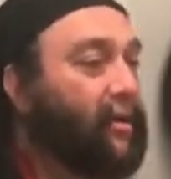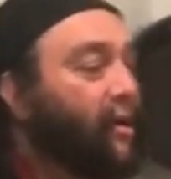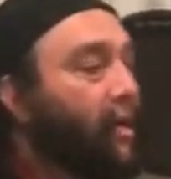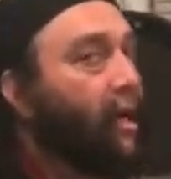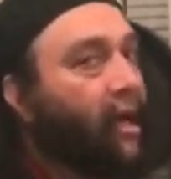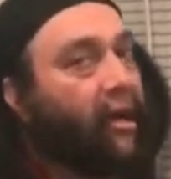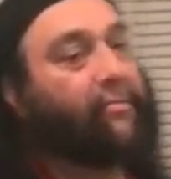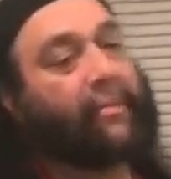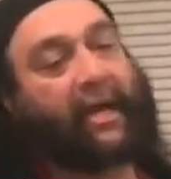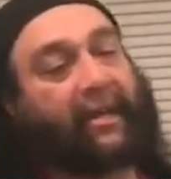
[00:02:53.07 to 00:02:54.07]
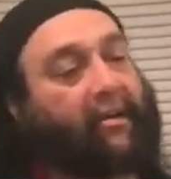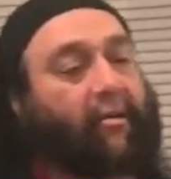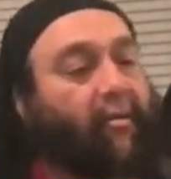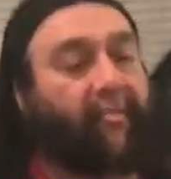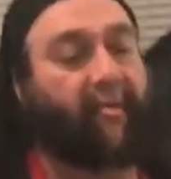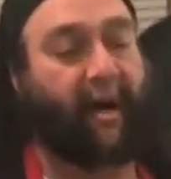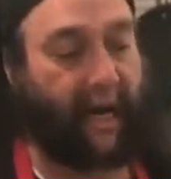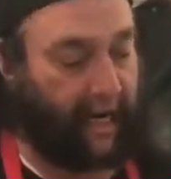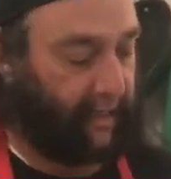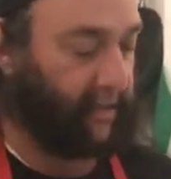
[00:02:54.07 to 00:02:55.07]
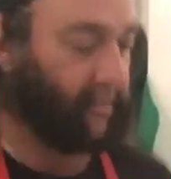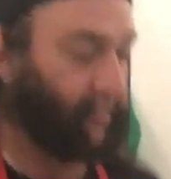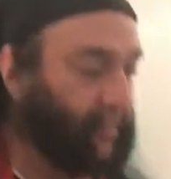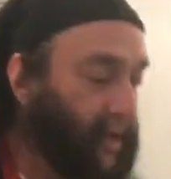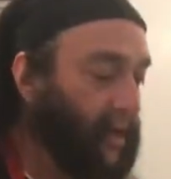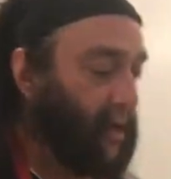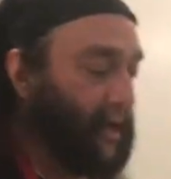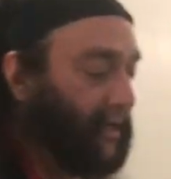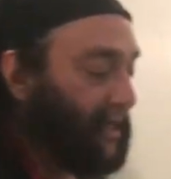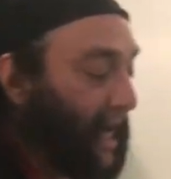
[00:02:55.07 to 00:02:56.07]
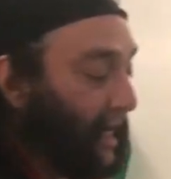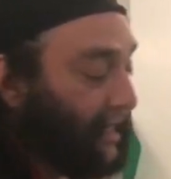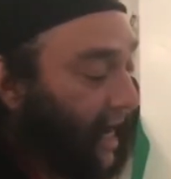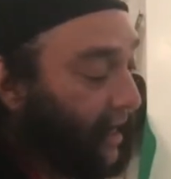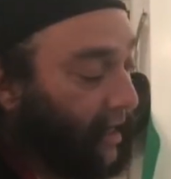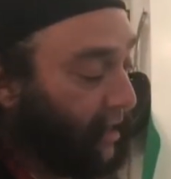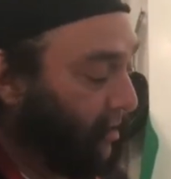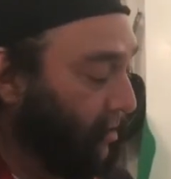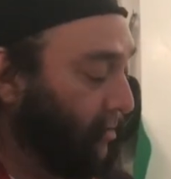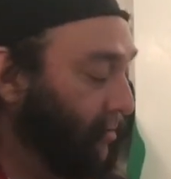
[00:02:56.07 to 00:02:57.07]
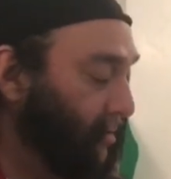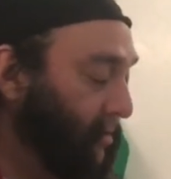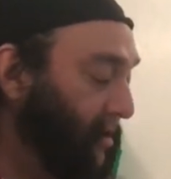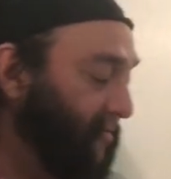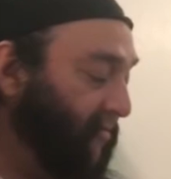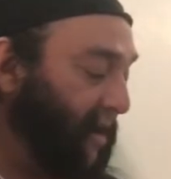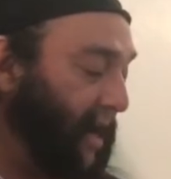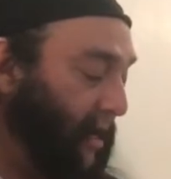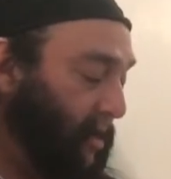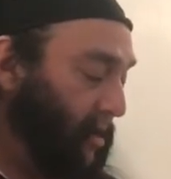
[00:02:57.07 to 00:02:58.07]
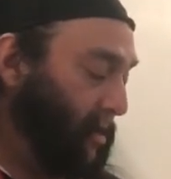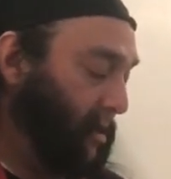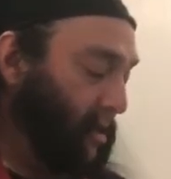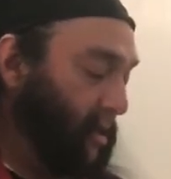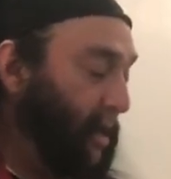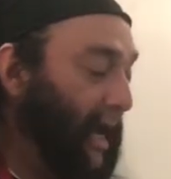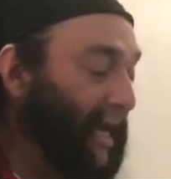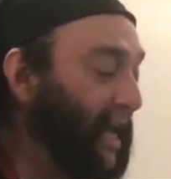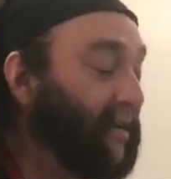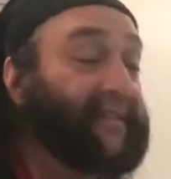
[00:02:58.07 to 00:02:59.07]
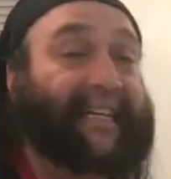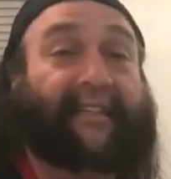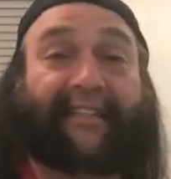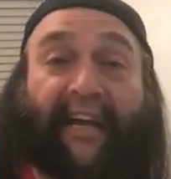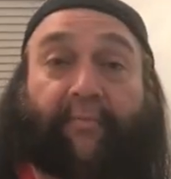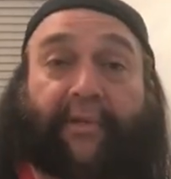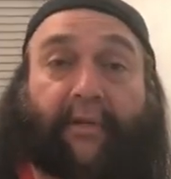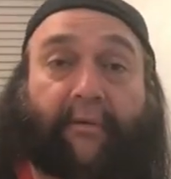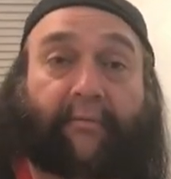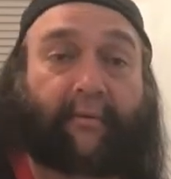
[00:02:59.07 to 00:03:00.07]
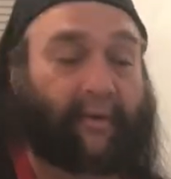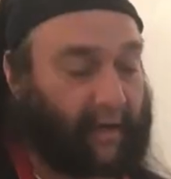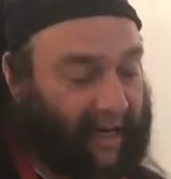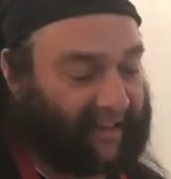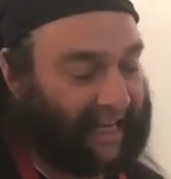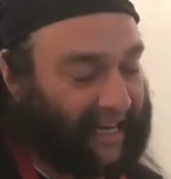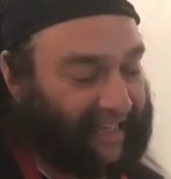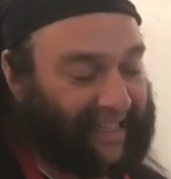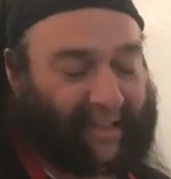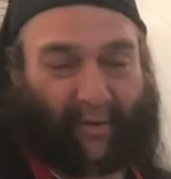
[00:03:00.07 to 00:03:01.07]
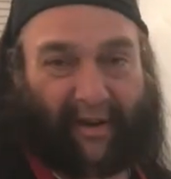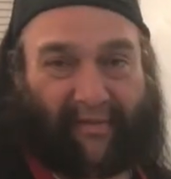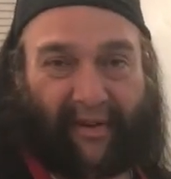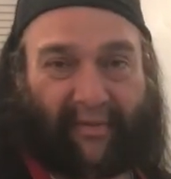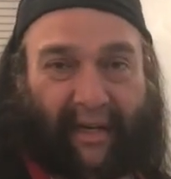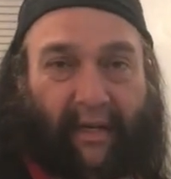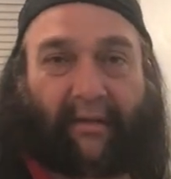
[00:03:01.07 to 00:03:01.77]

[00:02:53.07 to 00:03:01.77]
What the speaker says: you're gonna love making your own fries. I just got a tiny little deep fryer. I can't even set the temperature. I think it's at 350,